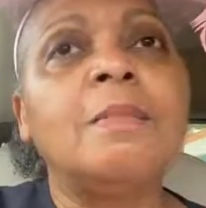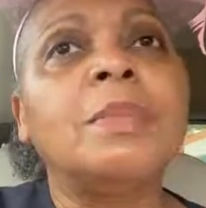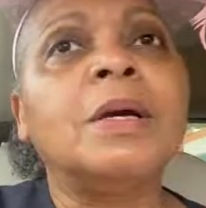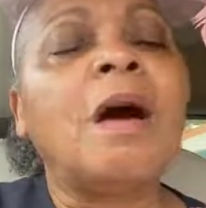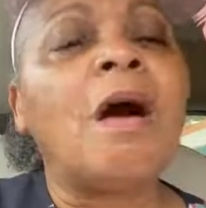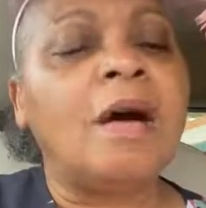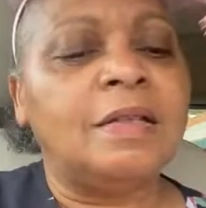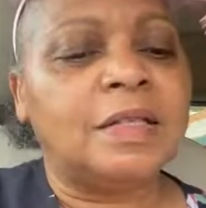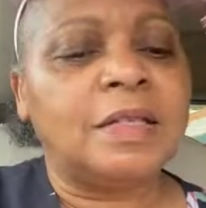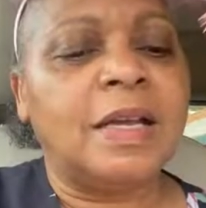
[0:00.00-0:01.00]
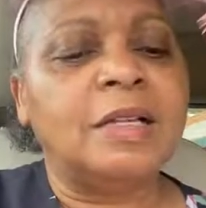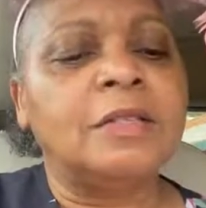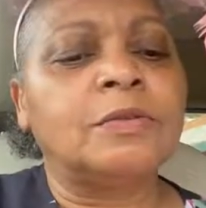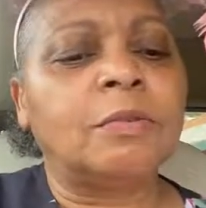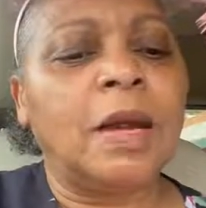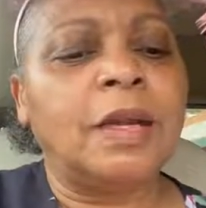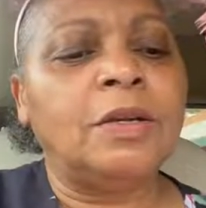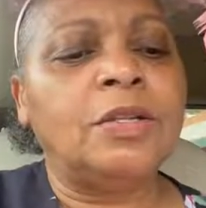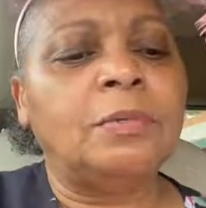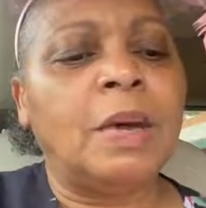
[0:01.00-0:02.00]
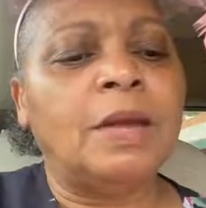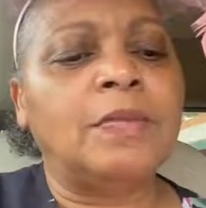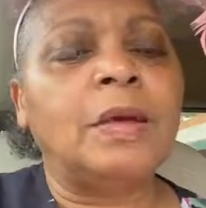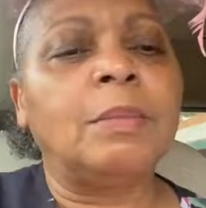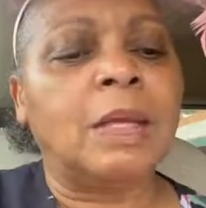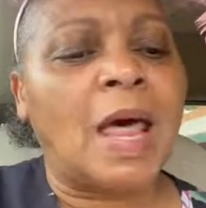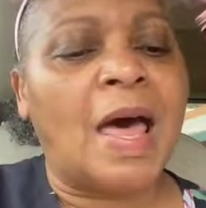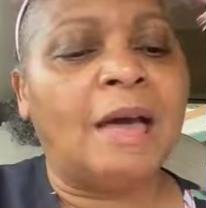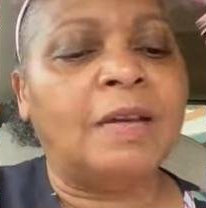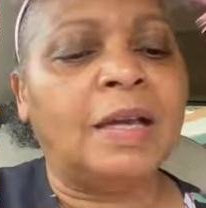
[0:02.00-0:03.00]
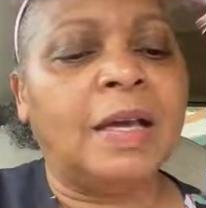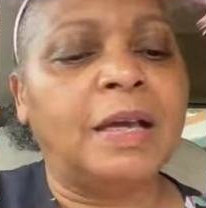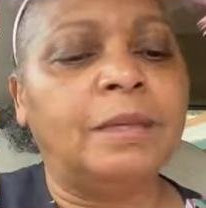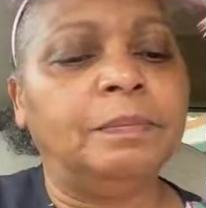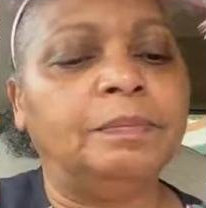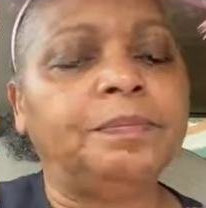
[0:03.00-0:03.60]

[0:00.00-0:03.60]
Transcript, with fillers: but God stands ready to make them alive again.